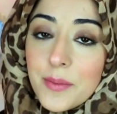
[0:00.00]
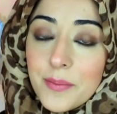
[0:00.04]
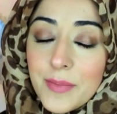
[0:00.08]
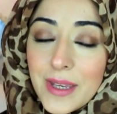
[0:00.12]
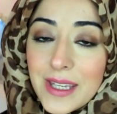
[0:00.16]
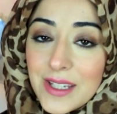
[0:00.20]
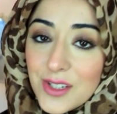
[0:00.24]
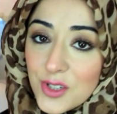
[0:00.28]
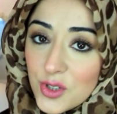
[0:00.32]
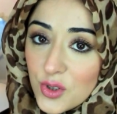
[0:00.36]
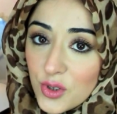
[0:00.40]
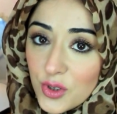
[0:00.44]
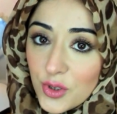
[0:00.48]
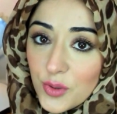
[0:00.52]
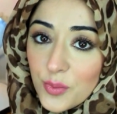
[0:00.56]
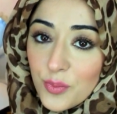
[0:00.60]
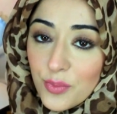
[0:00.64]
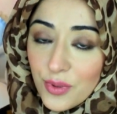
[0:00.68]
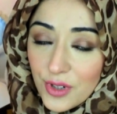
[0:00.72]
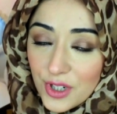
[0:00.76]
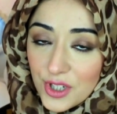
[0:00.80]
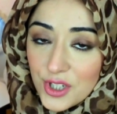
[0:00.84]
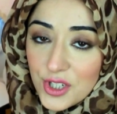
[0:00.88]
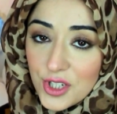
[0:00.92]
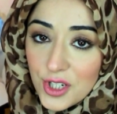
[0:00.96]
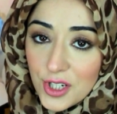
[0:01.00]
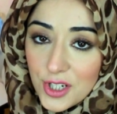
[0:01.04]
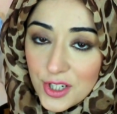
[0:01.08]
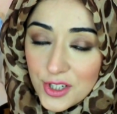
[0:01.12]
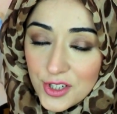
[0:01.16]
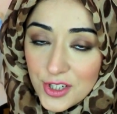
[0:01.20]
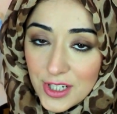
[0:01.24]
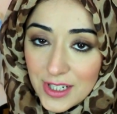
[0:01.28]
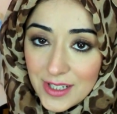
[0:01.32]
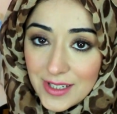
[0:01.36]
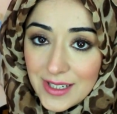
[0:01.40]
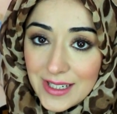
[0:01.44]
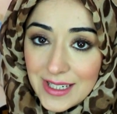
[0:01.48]
Make sure you brush
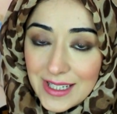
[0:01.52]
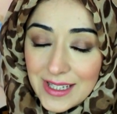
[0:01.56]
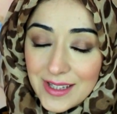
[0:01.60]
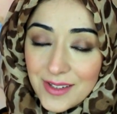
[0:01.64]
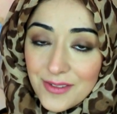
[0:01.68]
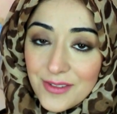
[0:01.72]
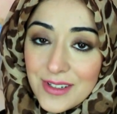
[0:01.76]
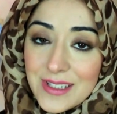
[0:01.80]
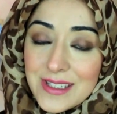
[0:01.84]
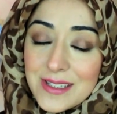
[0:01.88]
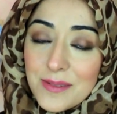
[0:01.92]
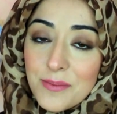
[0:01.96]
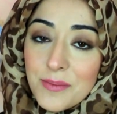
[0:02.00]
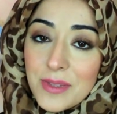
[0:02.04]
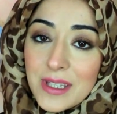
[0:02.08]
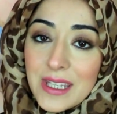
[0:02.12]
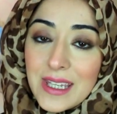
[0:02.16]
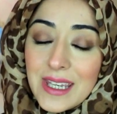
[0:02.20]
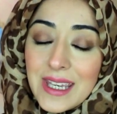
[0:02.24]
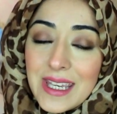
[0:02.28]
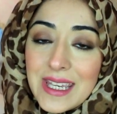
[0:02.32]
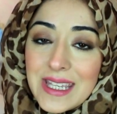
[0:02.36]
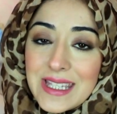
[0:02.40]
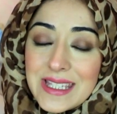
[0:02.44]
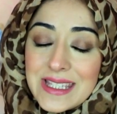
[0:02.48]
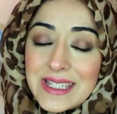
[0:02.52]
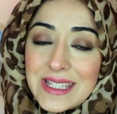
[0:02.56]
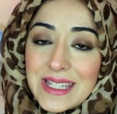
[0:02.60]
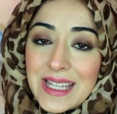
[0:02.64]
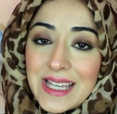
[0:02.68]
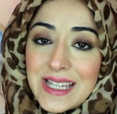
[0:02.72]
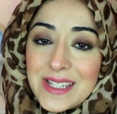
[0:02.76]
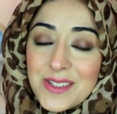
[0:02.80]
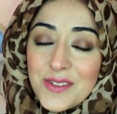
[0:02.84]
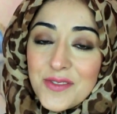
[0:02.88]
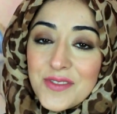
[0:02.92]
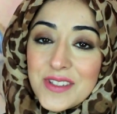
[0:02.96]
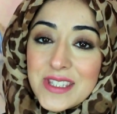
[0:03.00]
gently. The reason being is
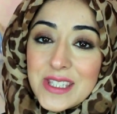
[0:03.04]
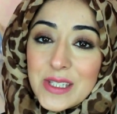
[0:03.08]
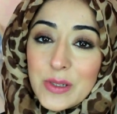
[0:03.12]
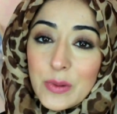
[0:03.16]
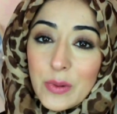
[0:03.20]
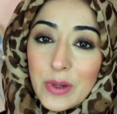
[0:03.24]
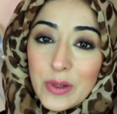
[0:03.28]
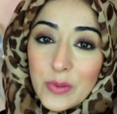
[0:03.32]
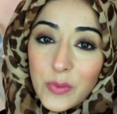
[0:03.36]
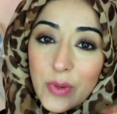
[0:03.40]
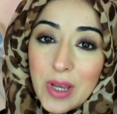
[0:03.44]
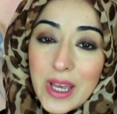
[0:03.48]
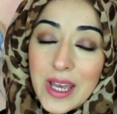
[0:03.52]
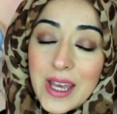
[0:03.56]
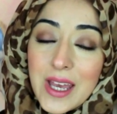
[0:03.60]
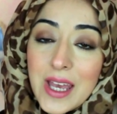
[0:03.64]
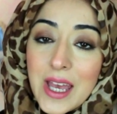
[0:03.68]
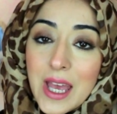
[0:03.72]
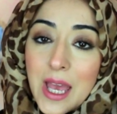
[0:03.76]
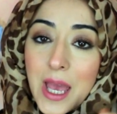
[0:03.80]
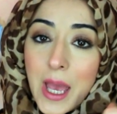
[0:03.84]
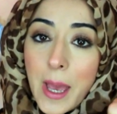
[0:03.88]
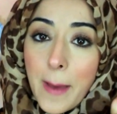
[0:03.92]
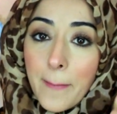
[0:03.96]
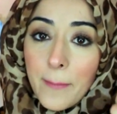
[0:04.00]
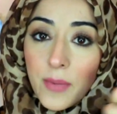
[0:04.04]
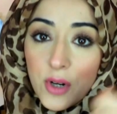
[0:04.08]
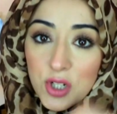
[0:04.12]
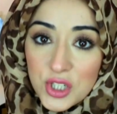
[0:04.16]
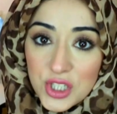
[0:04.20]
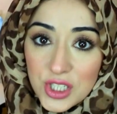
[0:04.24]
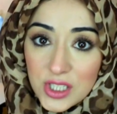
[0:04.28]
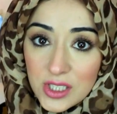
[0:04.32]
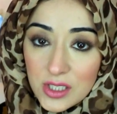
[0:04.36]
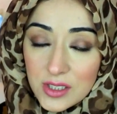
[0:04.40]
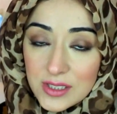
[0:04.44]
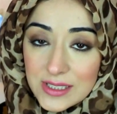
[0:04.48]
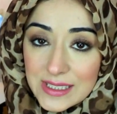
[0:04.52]
that obviously when we're
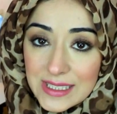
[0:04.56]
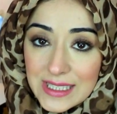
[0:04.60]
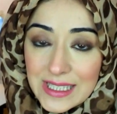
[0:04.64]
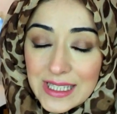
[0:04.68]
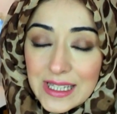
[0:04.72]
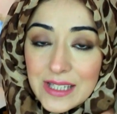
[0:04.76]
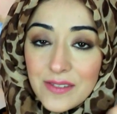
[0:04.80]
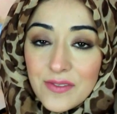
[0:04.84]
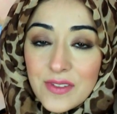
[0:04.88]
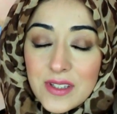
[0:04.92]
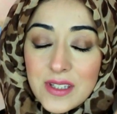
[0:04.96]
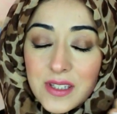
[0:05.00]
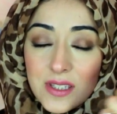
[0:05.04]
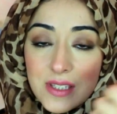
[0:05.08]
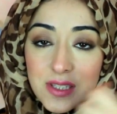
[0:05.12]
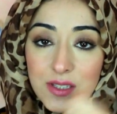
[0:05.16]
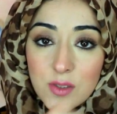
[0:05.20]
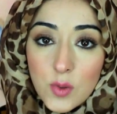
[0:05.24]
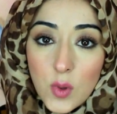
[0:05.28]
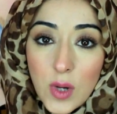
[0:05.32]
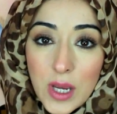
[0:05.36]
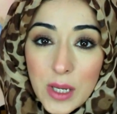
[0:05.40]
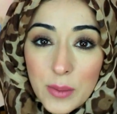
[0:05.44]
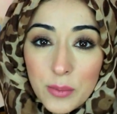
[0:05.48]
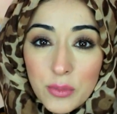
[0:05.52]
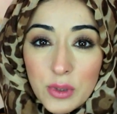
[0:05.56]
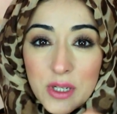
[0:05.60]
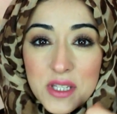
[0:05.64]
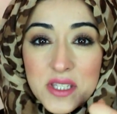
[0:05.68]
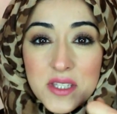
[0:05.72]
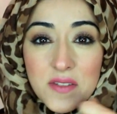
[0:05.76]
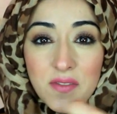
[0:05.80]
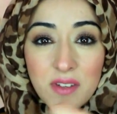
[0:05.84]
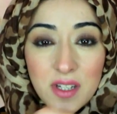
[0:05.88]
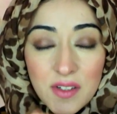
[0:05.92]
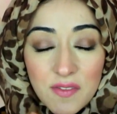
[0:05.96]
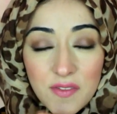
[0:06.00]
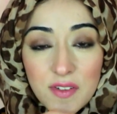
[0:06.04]
brushing our teeth, if it's quite
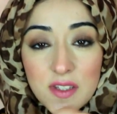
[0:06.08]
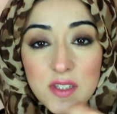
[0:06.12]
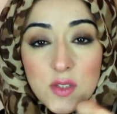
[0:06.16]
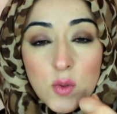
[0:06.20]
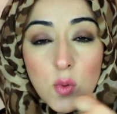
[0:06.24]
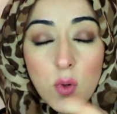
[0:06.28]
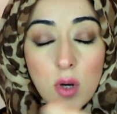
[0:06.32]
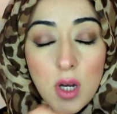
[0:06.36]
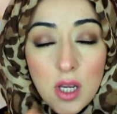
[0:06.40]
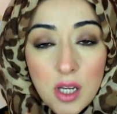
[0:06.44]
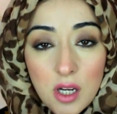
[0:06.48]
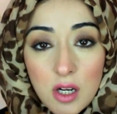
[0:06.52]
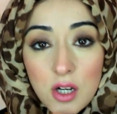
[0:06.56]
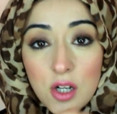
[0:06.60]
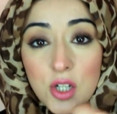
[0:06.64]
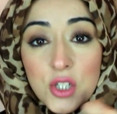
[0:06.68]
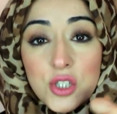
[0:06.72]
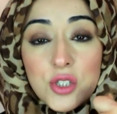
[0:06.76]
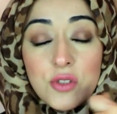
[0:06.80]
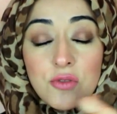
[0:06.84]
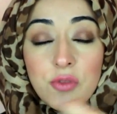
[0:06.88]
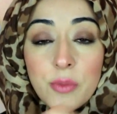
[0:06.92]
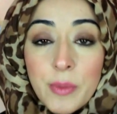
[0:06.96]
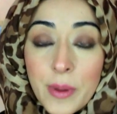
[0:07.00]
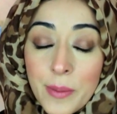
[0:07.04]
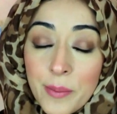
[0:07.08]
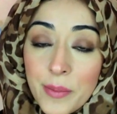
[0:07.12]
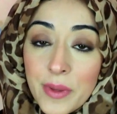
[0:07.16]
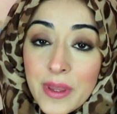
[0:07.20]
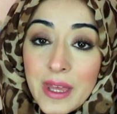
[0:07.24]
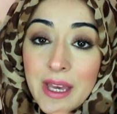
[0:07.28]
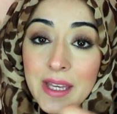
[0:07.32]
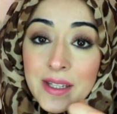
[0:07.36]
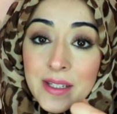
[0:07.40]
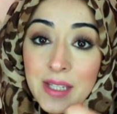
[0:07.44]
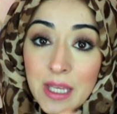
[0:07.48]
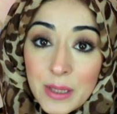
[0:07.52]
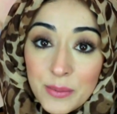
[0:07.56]
abrasive and if it's quite harsh, remember
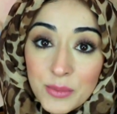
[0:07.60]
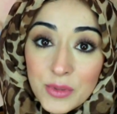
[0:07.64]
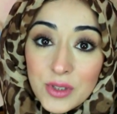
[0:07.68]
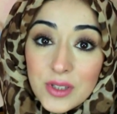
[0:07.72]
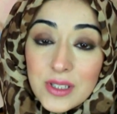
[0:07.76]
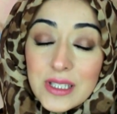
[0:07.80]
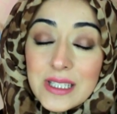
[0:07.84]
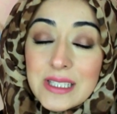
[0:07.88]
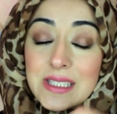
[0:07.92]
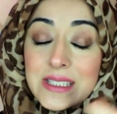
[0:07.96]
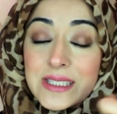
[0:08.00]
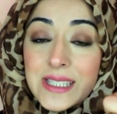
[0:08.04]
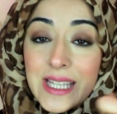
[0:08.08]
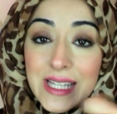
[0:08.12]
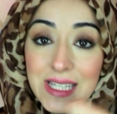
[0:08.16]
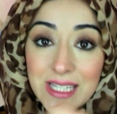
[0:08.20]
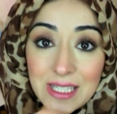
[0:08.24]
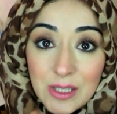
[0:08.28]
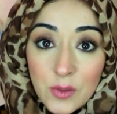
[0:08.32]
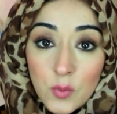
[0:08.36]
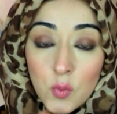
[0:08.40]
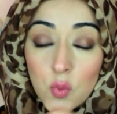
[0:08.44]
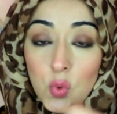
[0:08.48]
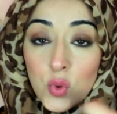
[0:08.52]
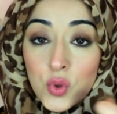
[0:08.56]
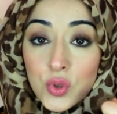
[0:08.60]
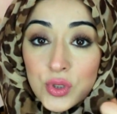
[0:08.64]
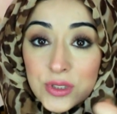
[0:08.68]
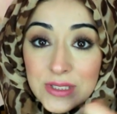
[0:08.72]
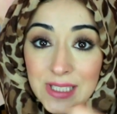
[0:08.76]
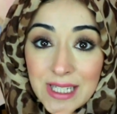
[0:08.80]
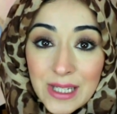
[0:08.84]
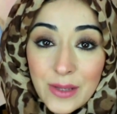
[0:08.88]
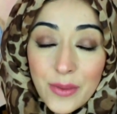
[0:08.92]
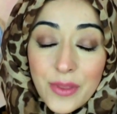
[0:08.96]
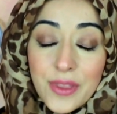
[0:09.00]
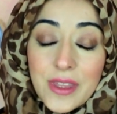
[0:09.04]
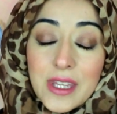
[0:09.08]
that enamel is getting worn
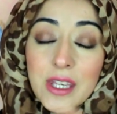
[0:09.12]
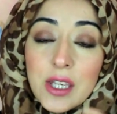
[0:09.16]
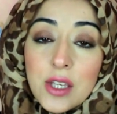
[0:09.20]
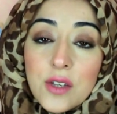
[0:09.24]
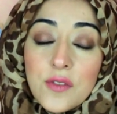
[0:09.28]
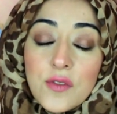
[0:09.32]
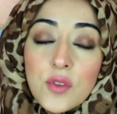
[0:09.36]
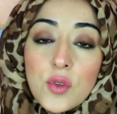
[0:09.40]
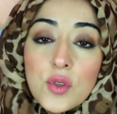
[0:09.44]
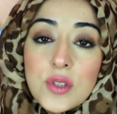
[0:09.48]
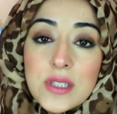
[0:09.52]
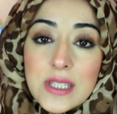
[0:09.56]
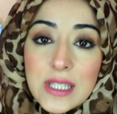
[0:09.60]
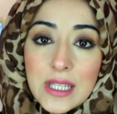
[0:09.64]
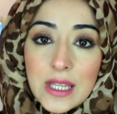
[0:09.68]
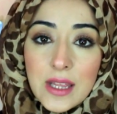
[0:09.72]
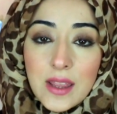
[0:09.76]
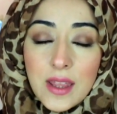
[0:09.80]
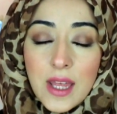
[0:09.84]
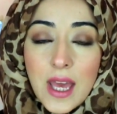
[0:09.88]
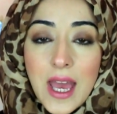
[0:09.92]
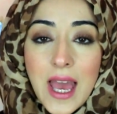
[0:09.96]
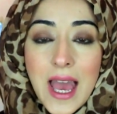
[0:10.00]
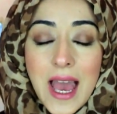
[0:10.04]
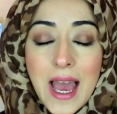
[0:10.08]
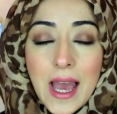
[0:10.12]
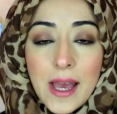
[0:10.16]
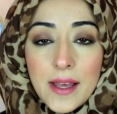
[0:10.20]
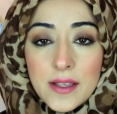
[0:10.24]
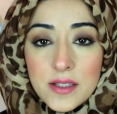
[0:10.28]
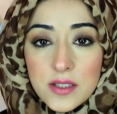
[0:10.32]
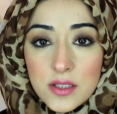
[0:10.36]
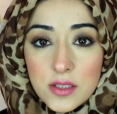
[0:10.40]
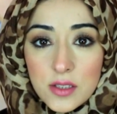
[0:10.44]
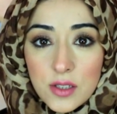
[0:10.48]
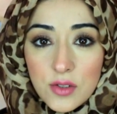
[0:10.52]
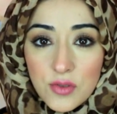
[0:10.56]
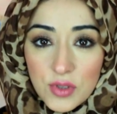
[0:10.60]
down. Think of your teeth
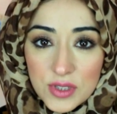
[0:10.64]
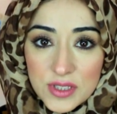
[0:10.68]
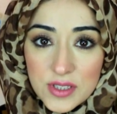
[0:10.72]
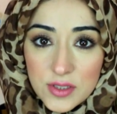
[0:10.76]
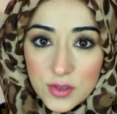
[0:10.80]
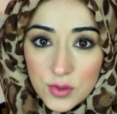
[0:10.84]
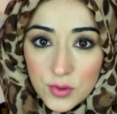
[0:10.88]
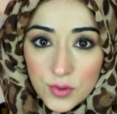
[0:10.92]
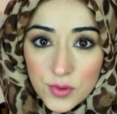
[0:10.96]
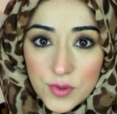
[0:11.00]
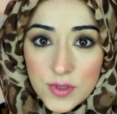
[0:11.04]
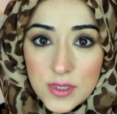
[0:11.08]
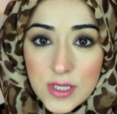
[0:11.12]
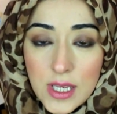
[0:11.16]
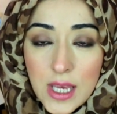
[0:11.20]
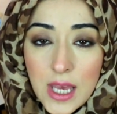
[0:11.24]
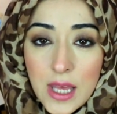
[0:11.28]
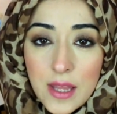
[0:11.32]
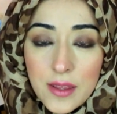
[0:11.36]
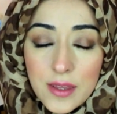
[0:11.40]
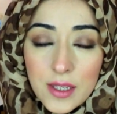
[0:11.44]
as crystals.